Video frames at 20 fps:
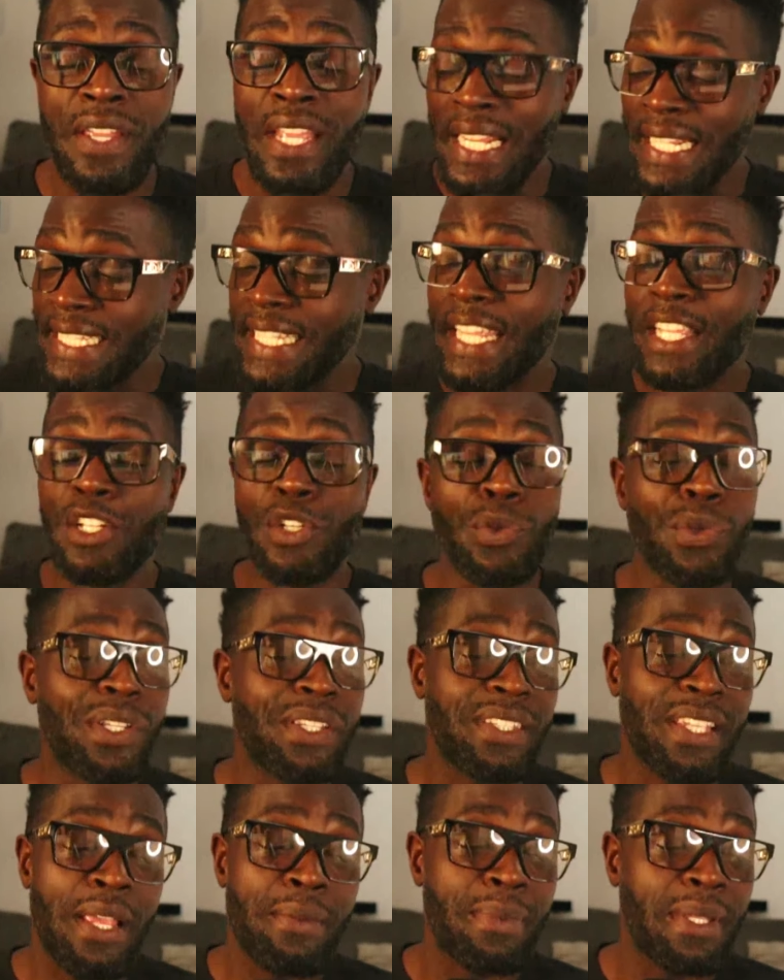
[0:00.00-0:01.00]
They can do the
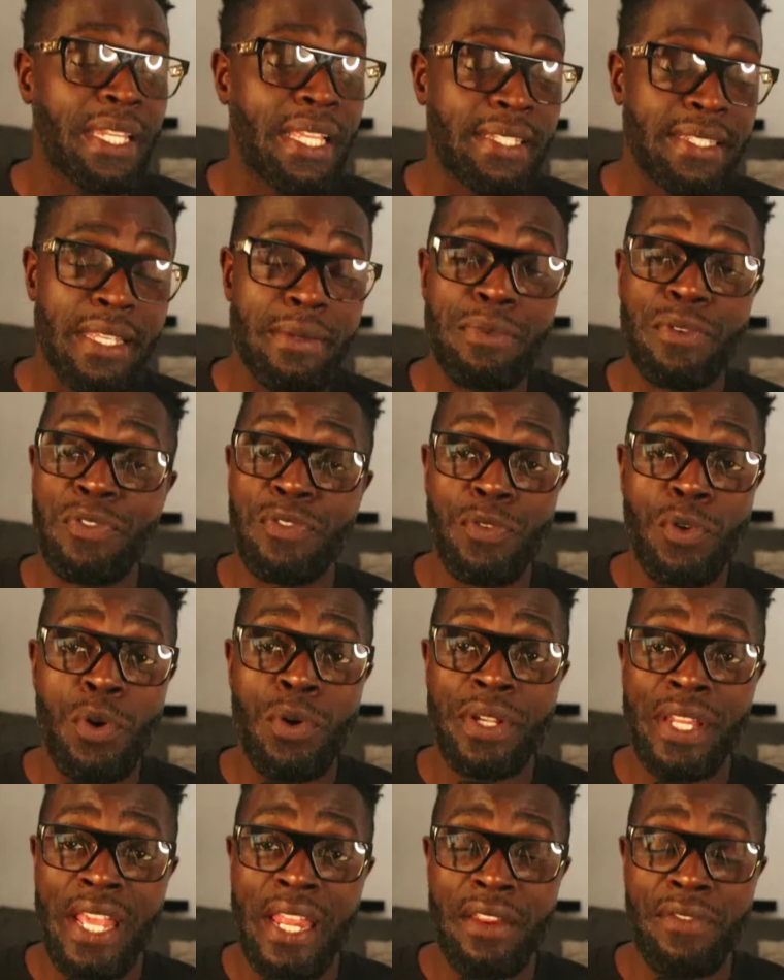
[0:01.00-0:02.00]
same thing they did before on
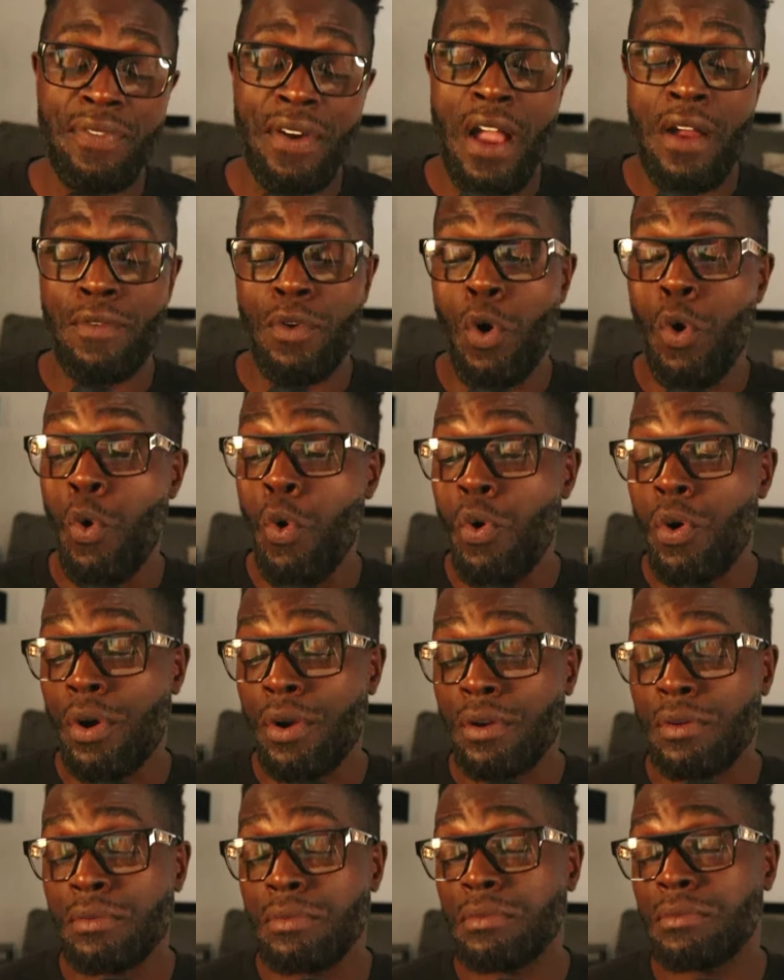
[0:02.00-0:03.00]
the 85 or
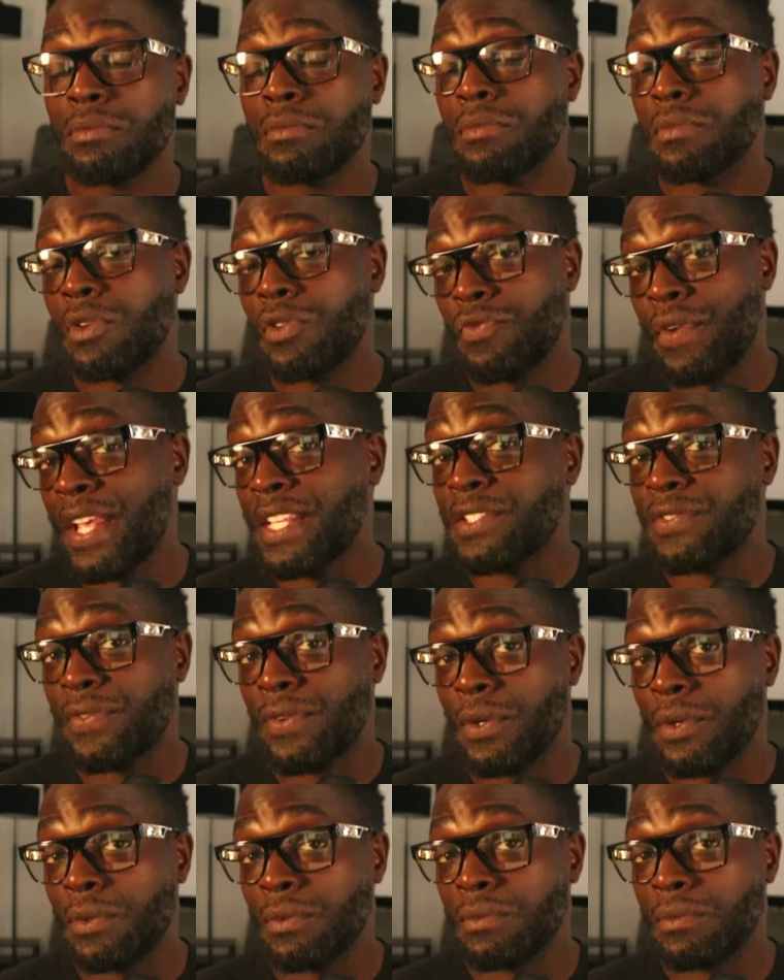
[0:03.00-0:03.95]
race fuel.